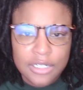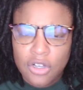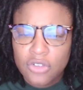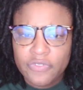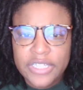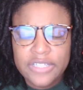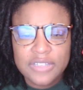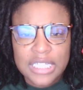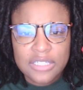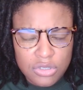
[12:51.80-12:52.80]
and all of these
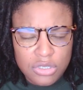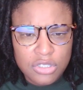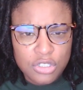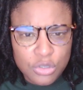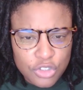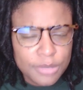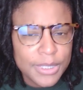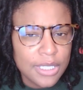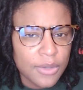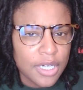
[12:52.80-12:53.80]
things, you should be
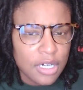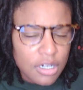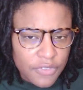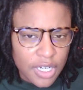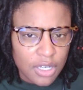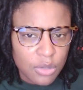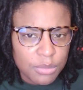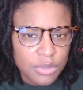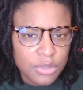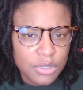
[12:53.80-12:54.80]
going to her for
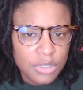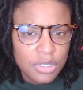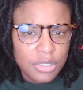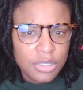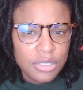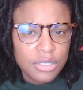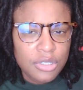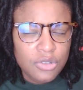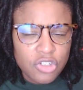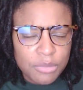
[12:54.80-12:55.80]
help.
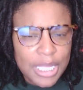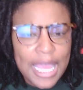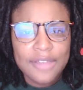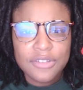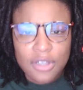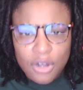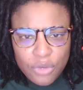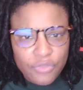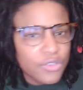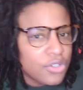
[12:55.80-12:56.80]
You should be asking her
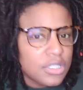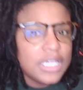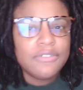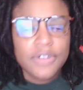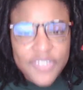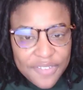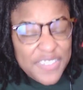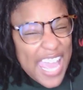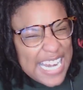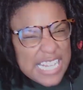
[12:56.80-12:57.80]
for deliverance, if
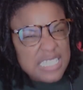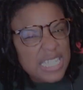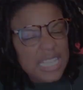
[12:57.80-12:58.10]
that is the